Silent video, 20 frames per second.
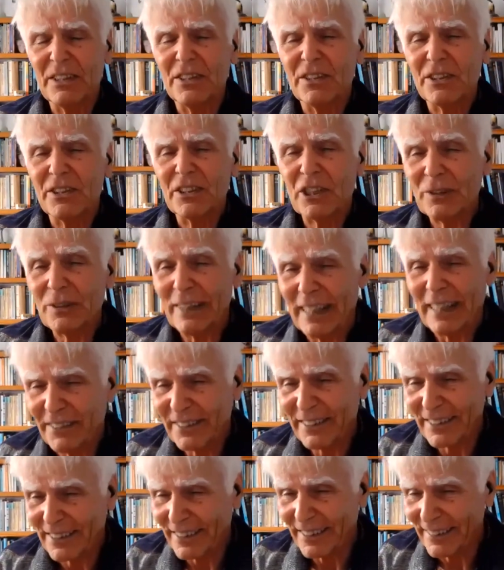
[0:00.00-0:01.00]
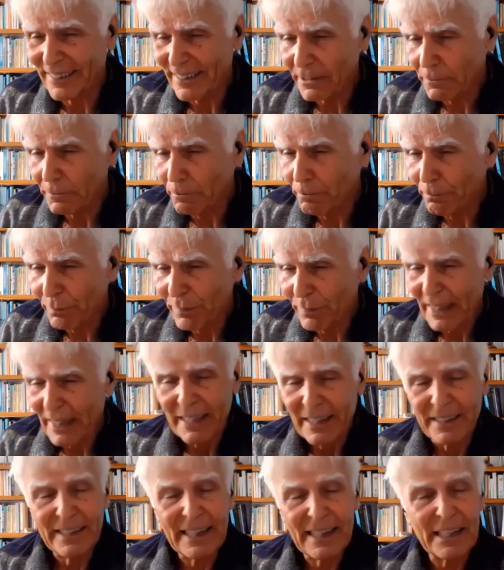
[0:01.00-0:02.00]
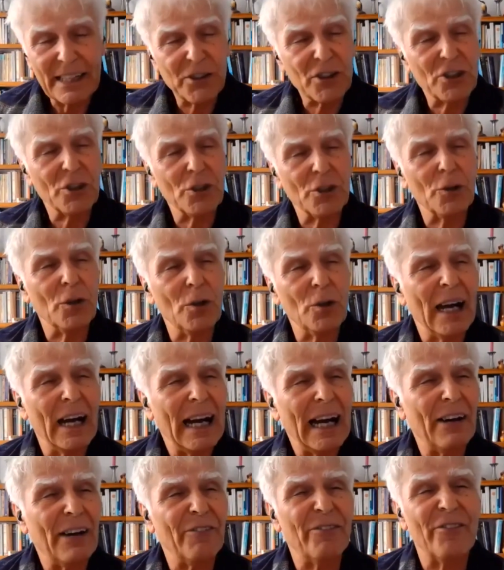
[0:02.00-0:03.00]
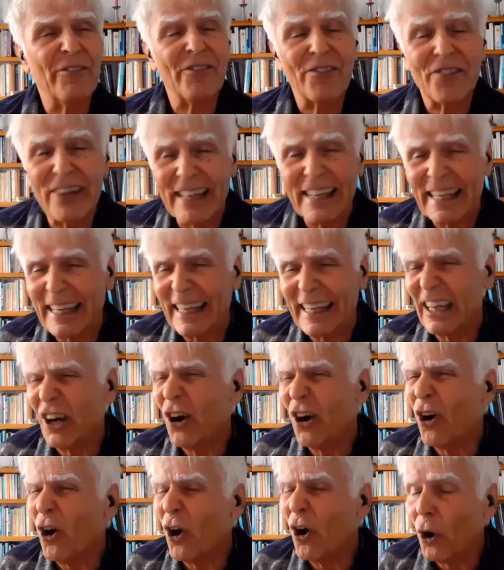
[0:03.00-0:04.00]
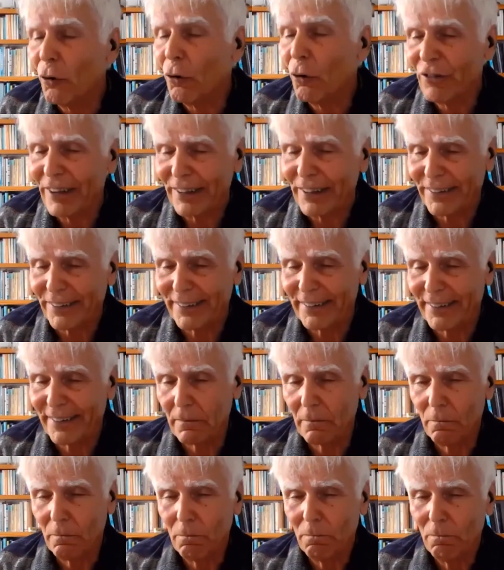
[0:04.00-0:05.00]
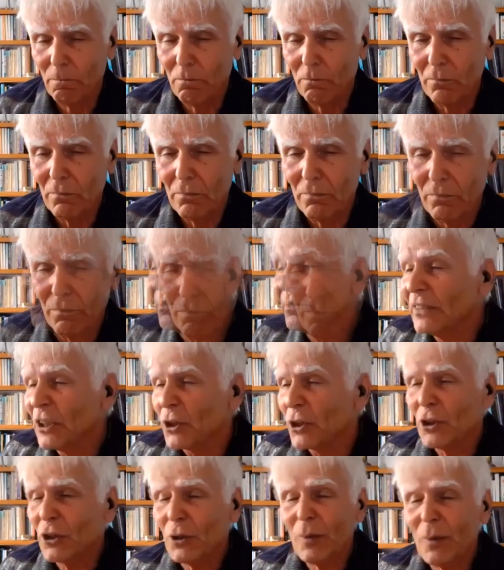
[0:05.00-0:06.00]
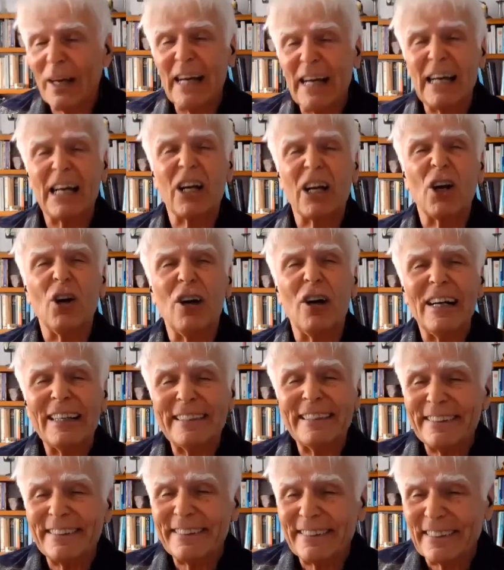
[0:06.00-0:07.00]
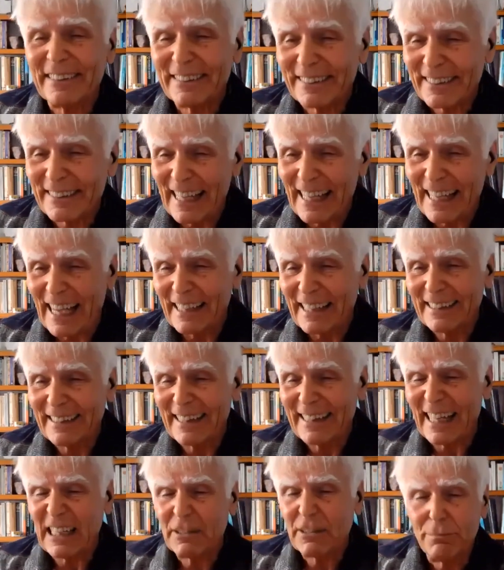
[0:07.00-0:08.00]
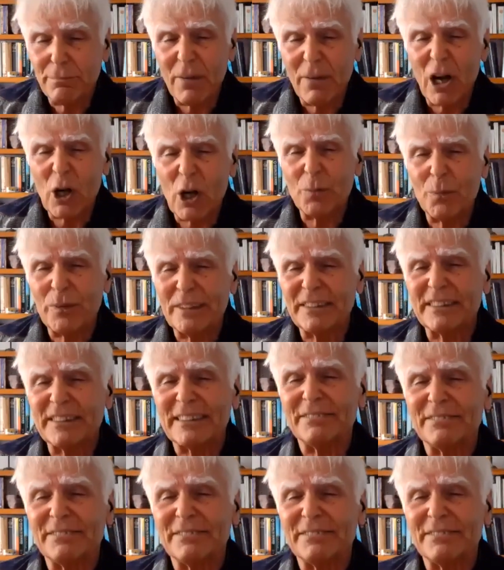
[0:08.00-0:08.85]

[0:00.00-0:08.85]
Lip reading: to others that you are free of it. You are constantly at that moment